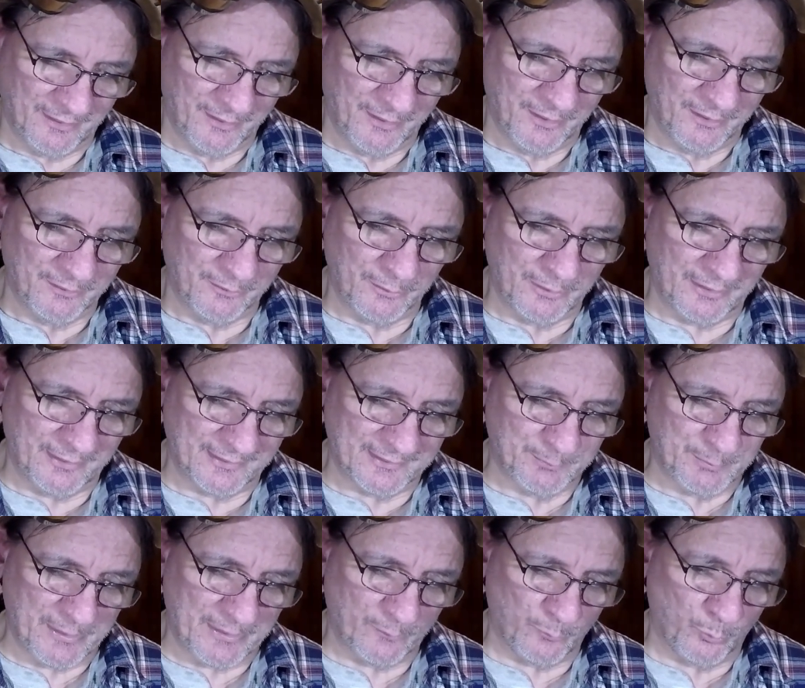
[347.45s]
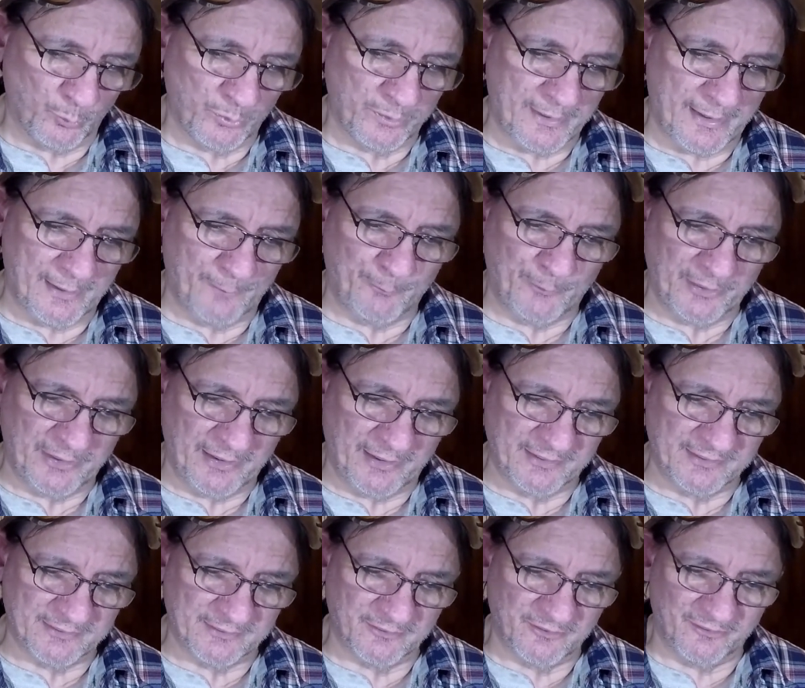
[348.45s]
You can expect one
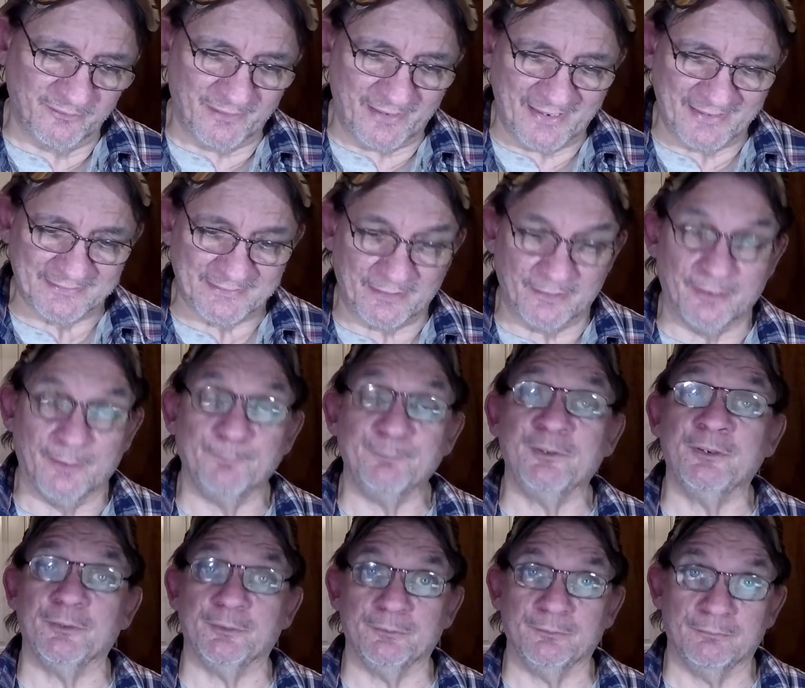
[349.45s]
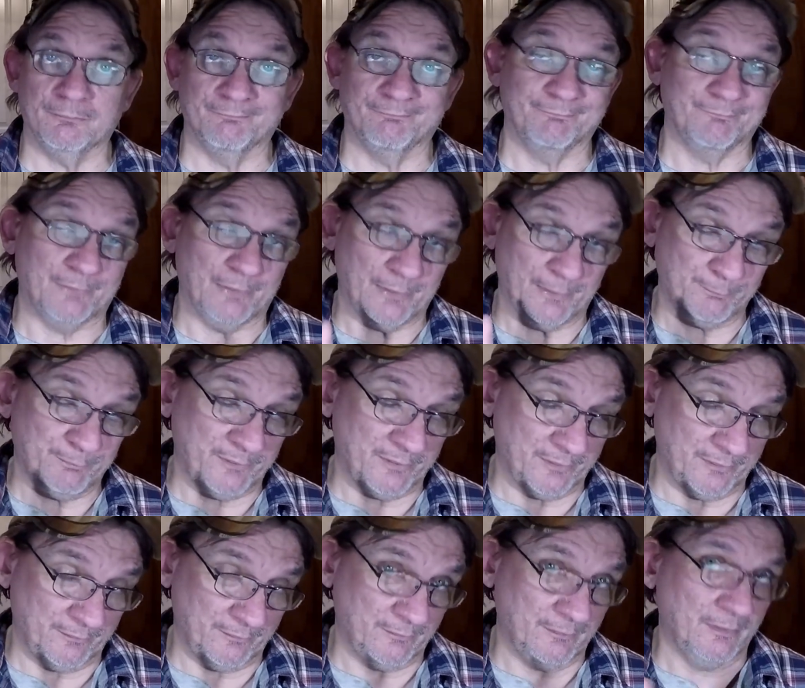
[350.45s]
application to last up to,
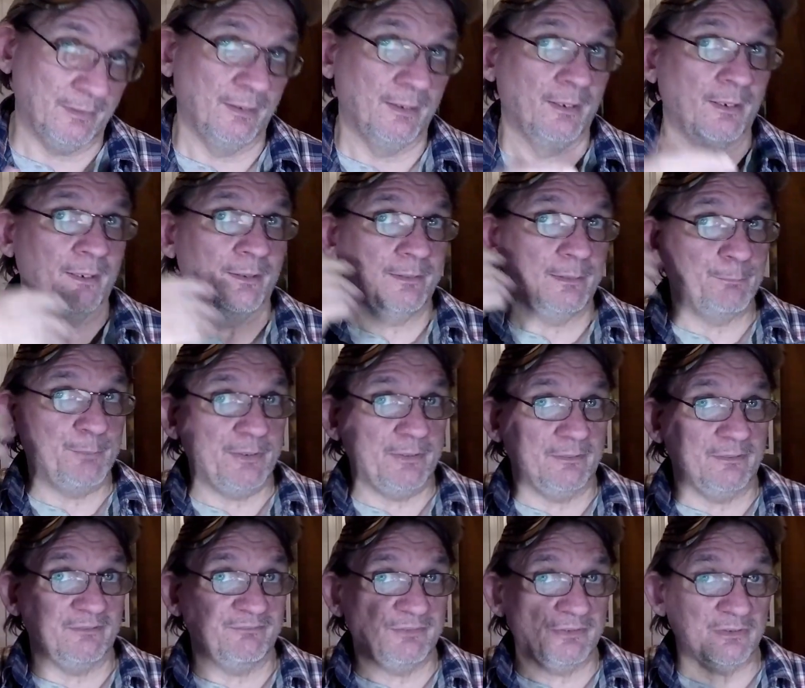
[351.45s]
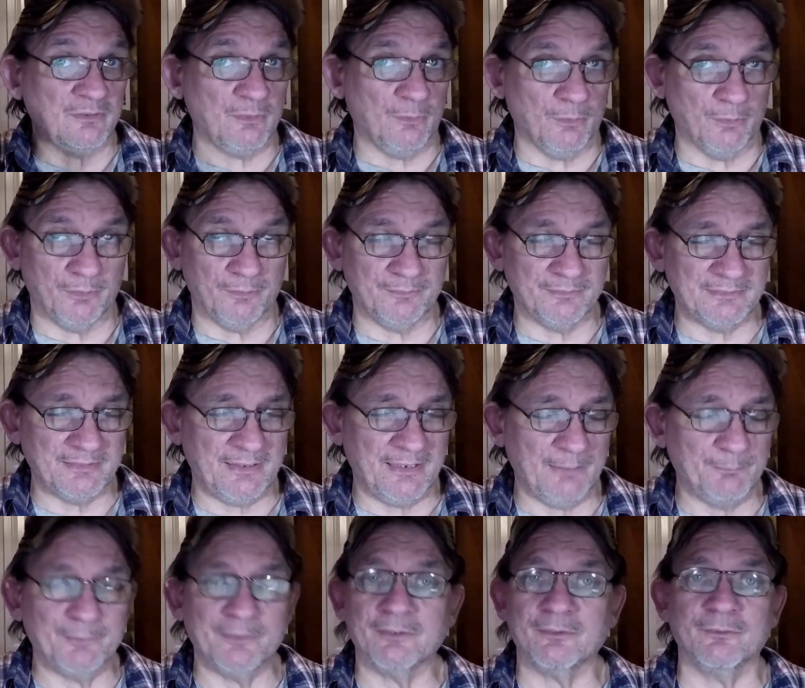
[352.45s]
depending on if your car is
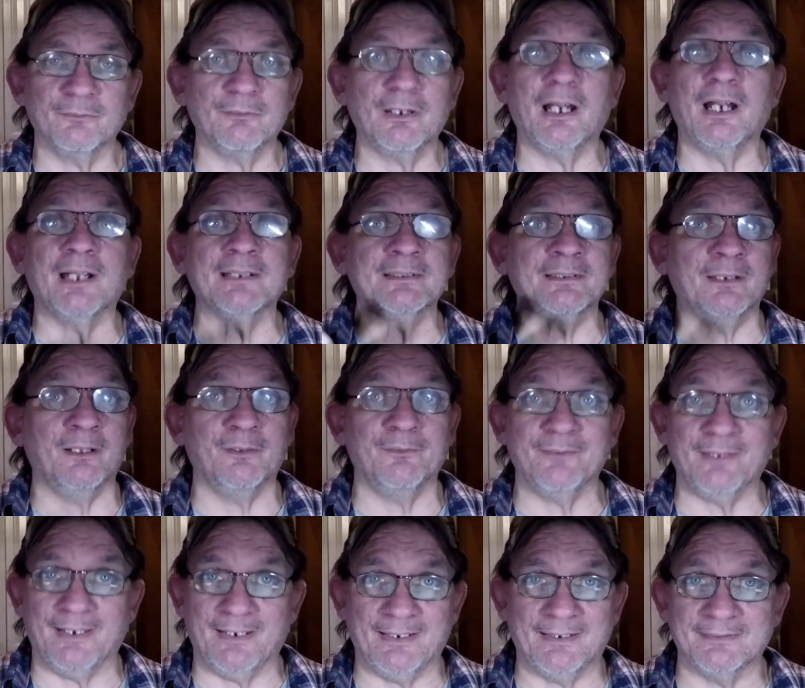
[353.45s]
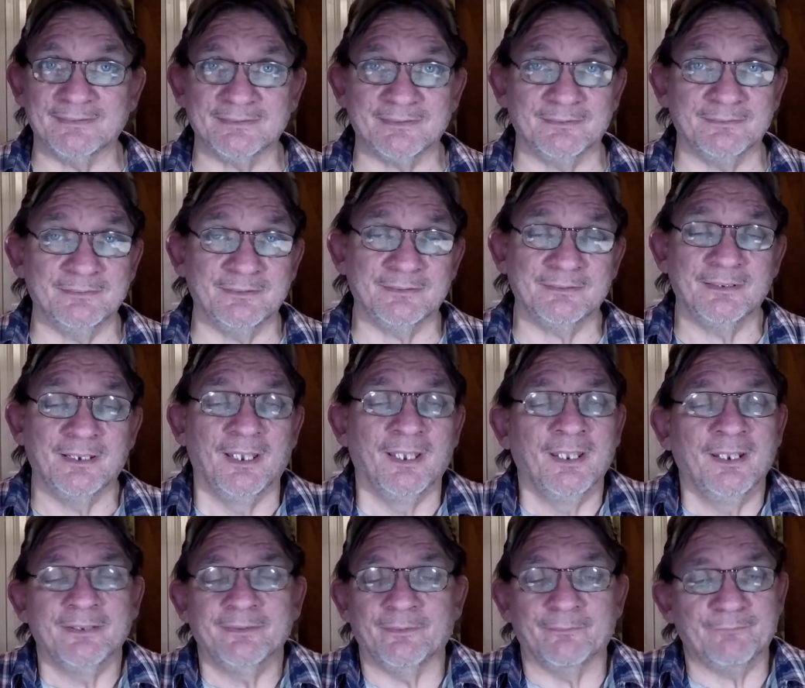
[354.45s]
kept in the garage and all that. So just
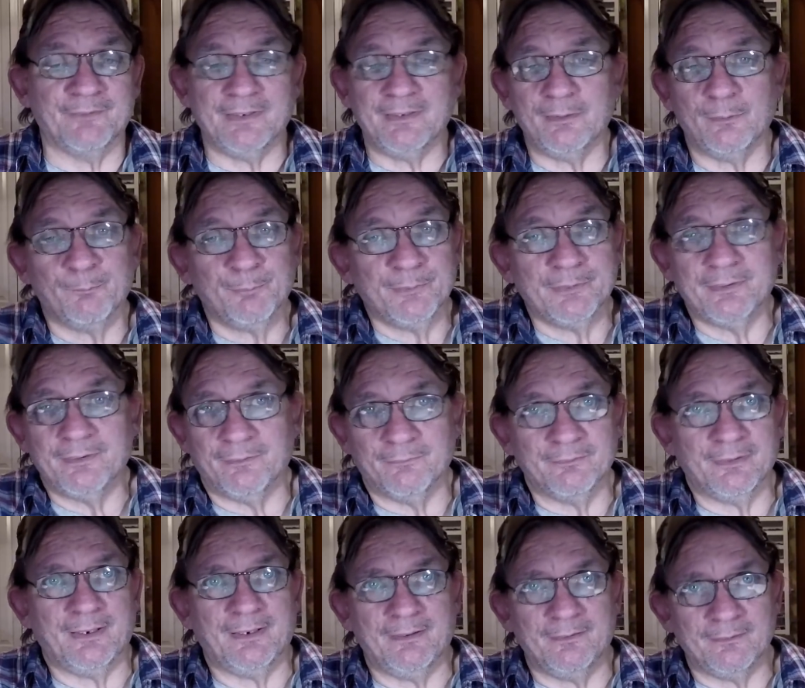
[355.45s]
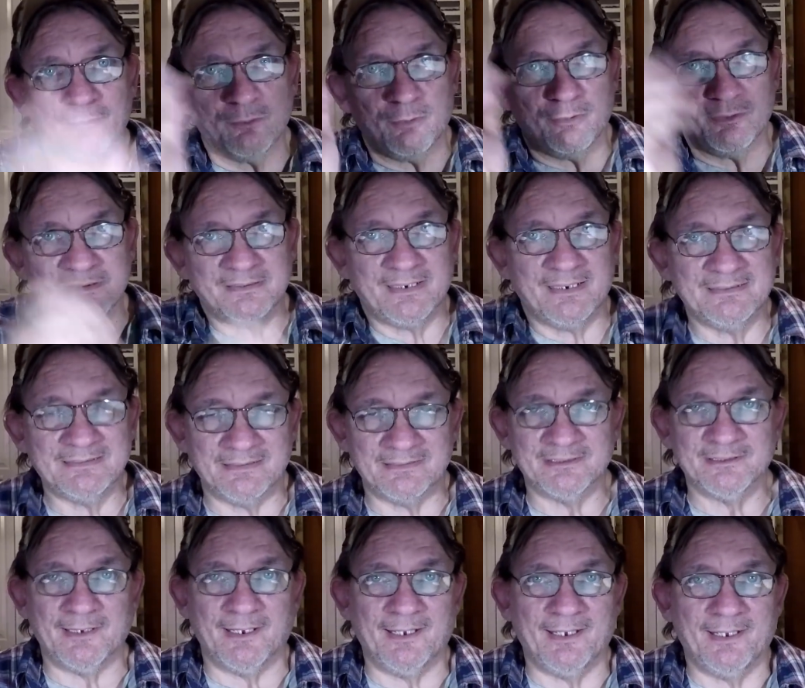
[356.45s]
don't think you can put it on there and the car stays
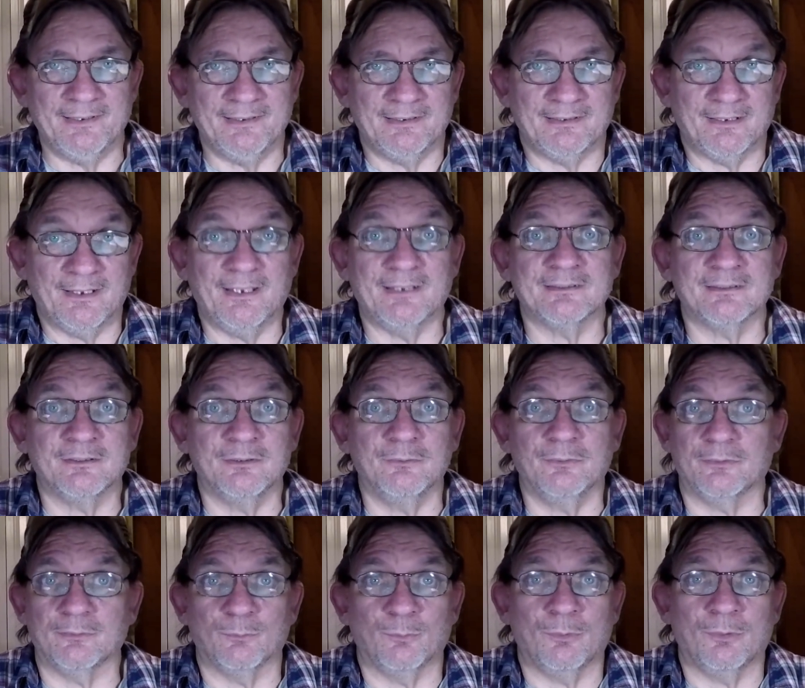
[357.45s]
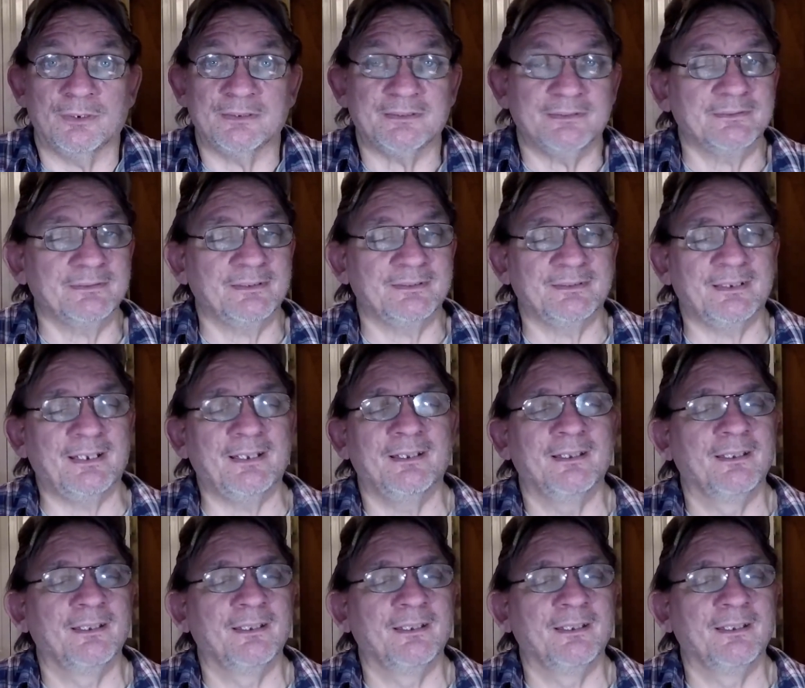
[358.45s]
outside and it lasts 200 washes, because